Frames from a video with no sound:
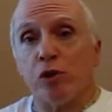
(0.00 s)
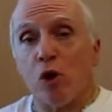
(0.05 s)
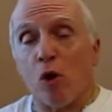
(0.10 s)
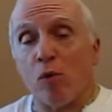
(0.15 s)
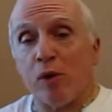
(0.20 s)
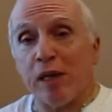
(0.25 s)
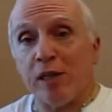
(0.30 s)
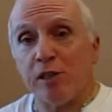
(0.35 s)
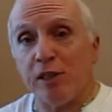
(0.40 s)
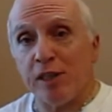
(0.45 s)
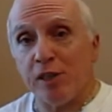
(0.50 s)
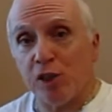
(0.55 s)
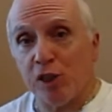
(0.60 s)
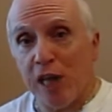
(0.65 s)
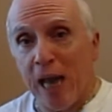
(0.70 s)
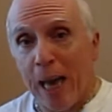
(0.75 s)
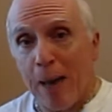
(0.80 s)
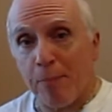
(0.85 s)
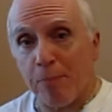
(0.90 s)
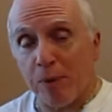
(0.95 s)
known as a
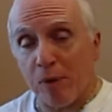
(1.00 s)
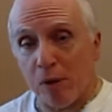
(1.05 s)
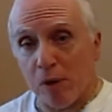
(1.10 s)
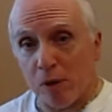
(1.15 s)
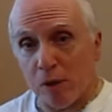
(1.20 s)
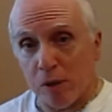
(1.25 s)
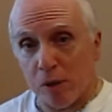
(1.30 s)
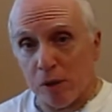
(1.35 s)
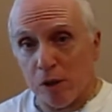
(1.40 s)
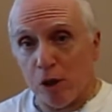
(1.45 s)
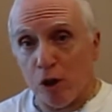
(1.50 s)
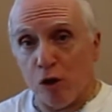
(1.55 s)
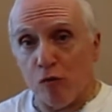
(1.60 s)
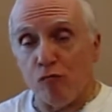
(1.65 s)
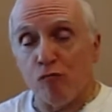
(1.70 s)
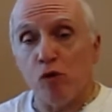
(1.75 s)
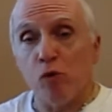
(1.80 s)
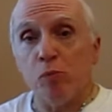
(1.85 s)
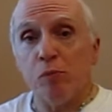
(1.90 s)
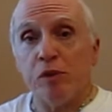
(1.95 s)
chapel, a
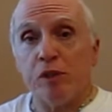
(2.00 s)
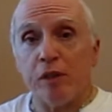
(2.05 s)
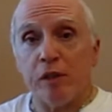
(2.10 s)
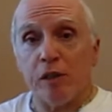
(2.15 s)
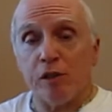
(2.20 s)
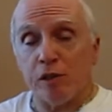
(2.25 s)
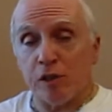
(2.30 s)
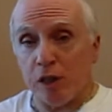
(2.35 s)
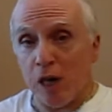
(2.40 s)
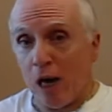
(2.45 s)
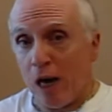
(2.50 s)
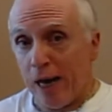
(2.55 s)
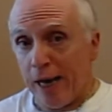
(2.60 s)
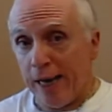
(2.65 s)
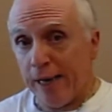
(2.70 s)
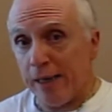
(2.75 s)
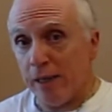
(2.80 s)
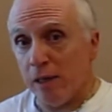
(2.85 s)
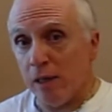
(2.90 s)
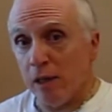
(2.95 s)
room to the
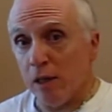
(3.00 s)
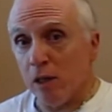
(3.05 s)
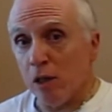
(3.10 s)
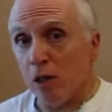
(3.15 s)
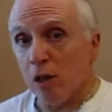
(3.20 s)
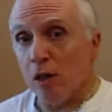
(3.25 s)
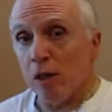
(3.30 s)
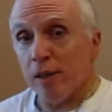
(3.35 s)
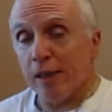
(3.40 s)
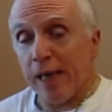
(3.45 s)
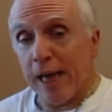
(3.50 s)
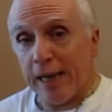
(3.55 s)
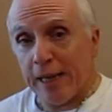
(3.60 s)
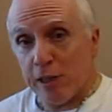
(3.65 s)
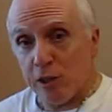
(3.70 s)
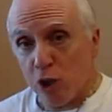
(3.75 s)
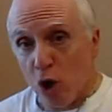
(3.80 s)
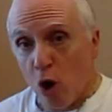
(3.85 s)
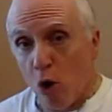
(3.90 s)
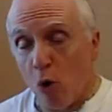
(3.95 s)
side that
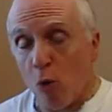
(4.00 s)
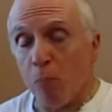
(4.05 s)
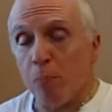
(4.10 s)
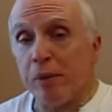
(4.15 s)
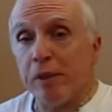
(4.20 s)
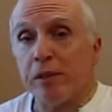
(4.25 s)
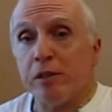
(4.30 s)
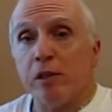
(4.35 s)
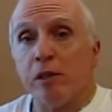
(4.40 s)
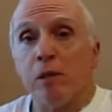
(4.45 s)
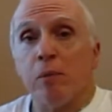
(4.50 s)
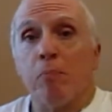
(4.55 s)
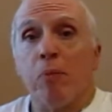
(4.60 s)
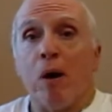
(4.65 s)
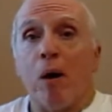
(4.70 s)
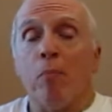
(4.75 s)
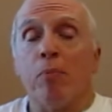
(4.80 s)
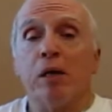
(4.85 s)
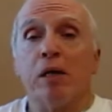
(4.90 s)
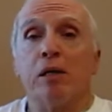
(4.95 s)
is open to the
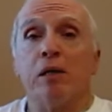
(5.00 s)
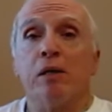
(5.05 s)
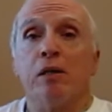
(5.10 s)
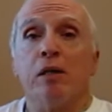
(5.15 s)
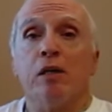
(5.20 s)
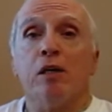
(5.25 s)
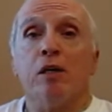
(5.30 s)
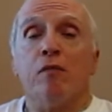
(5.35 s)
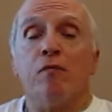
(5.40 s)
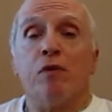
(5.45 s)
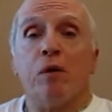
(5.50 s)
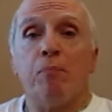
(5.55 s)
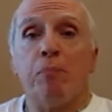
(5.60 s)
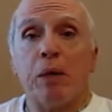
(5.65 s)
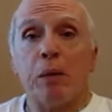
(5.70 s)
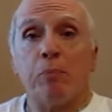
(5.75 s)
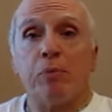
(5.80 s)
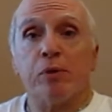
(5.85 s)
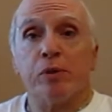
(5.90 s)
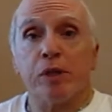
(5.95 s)
public for
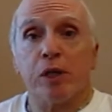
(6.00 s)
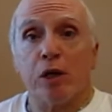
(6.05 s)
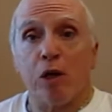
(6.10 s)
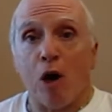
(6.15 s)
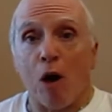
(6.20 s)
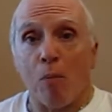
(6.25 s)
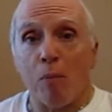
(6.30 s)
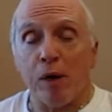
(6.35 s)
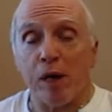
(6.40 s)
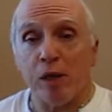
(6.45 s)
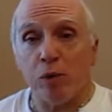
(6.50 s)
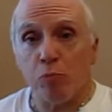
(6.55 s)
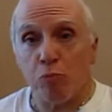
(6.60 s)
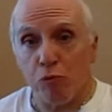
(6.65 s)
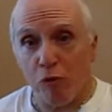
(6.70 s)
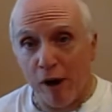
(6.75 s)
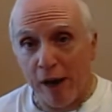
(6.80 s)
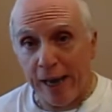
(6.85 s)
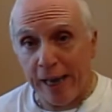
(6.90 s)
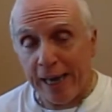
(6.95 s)
people to come and
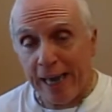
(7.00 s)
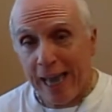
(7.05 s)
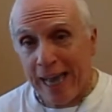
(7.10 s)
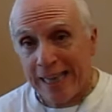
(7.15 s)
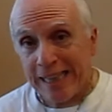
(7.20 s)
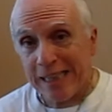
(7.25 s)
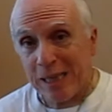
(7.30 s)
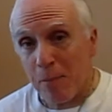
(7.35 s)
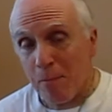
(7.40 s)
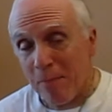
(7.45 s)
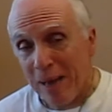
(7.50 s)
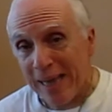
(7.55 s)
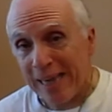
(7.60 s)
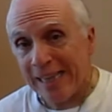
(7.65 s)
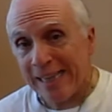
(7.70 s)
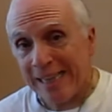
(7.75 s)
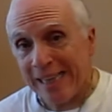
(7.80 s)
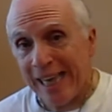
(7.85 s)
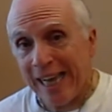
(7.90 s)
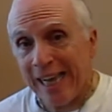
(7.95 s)
pray and to
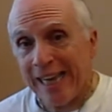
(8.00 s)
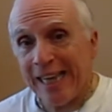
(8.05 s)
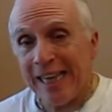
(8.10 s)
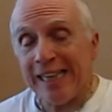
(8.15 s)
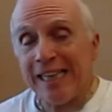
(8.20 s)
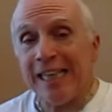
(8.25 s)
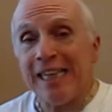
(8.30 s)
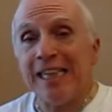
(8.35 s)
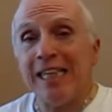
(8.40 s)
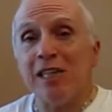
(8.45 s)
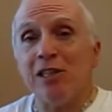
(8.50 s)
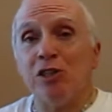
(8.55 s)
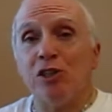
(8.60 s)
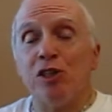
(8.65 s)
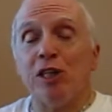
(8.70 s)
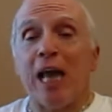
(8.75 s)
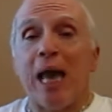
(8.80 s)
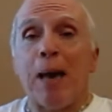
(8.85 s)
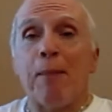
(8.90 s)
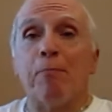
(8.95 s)
meditate. And in this
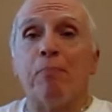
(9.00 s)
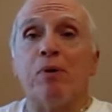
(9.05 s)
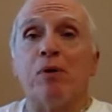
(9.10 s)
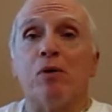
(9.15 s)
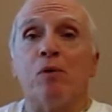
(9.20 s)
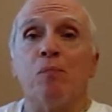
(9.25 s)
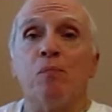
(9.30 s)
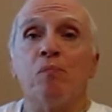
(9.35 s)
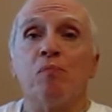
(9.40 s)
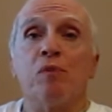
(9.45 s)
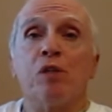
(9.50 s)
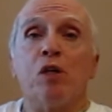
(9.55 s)
chapel,